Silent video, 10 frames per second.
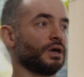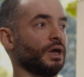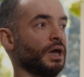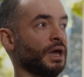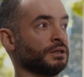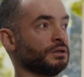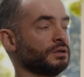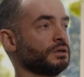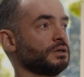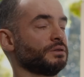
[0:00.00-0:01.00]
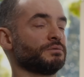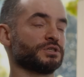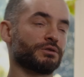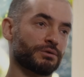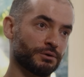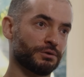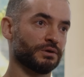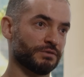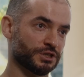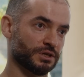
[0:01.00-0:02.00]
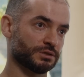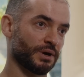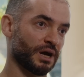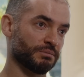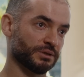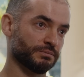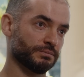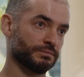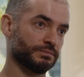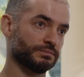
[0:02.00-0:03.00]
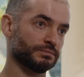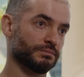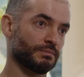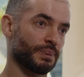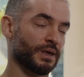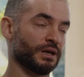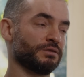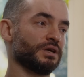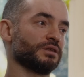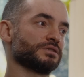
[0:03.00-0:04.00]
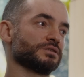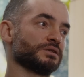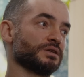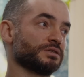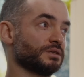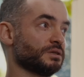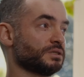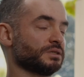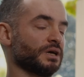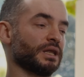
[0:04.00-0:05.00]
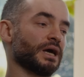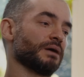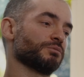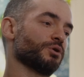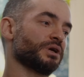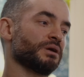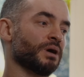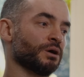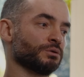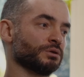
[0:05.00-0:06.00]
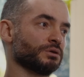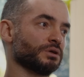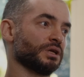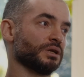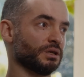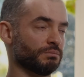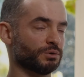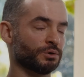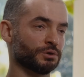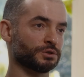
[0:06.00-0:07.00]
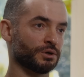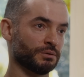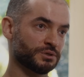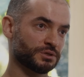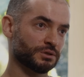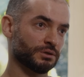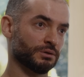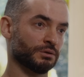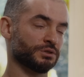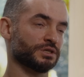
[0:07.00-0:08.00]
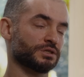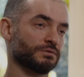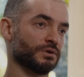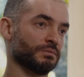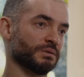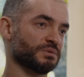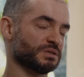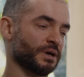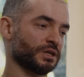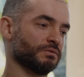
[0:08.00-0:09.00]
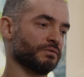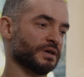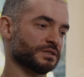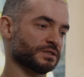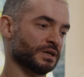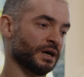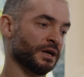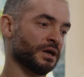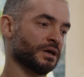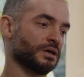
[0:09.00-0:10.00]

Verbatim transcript: And there is a third thing which needs to happen. And I think this is this this and, and I'm talking about it in, in broader terms, not just from the perspective of SSI,